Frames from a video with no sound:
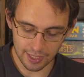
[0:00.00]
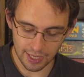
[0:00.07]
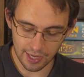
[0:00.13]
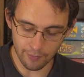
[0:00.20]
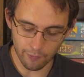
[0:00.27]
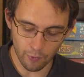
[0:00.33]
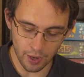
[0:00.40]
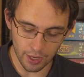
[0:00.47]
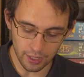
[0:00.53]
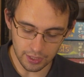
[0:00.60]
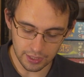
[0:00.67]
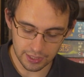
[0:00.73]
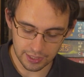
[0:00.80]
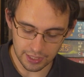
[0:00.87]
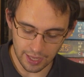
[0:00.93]
to hit him
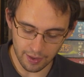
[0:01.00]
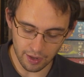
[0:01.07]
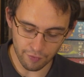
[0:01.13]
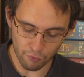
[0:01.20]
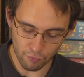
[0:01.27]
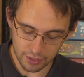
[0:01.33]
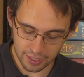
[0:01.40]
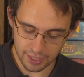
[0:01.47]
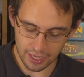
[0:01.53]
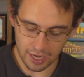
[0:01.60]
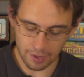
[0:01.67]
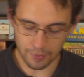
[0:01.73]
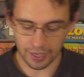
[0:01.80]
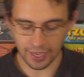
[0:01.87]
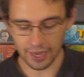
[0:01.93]
once, and then if I wanted to hit
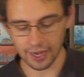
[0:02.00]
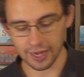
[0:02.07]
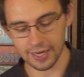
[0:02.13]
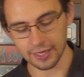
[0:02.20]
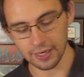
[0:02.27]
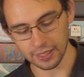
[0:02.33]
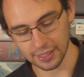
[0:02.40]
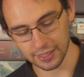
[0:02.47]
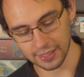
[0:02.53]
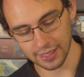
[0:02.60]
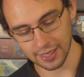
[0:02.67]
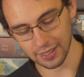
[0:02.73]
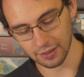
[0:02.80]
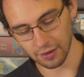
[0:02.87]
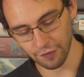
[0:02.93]
him again, I need
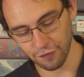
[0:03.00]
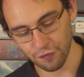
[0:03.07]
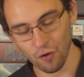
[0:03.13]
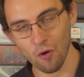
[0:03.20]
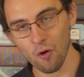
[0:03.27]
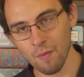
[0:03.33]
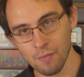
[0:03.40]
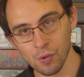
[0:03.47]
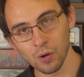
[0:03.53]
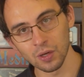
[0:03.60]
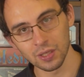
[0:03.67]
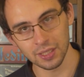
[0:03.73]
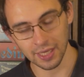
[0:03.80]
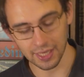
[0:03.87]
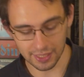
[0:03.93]
4
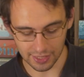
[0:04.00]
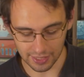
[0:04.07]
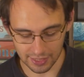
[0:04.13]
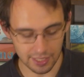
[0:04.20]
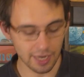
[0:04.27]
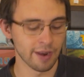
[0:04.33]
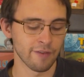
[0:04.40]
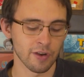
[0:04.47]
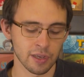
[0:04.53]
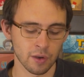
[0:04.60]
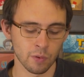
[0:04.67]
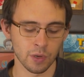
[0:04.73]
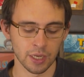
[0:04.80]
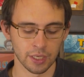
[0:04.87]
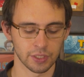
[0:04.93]
more 6s, and I've only
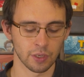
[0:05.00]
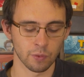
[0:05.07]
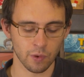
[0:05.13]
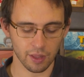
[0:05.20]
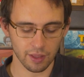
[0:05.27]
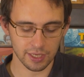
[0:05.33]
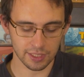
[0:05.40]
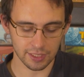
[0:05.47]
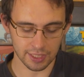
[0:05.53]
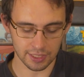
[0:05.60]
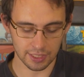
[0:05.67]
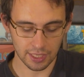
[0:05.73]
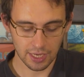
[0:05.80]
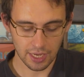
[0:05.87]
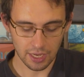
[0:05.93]
got 1. So one of these
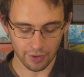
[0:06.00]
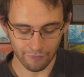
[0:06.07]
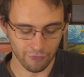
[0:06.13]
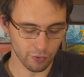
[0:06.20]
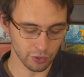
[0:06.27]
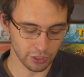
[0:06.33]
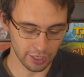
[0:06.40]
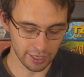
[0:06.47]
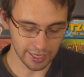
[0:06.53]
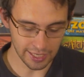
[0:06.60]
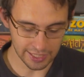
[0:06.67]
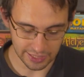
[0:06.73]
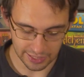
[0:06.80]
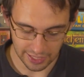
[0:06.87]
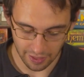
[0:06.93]
dice, unfortunately,
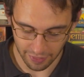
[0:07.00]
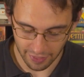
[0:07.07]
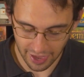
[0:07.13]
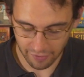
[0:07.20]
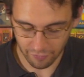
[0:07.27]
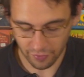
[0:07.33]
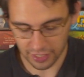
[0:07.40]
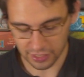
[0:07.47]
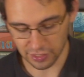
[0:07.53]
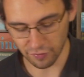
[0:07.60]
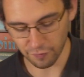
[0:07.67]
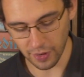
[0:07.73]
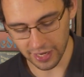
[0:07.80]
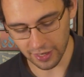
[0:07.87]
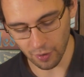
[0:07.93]
isn't that
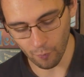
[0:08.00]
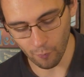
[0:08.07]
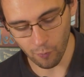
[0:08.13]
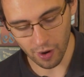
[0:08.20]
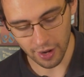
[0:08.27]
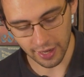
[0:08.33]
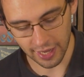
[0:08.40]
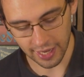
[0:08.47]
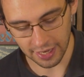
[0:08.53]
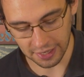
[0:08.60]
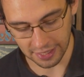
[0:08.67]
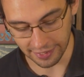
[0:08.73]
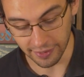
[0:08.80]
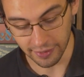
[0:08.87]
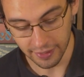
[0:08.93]
effective, but I got 1 hit
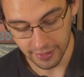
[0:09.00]
in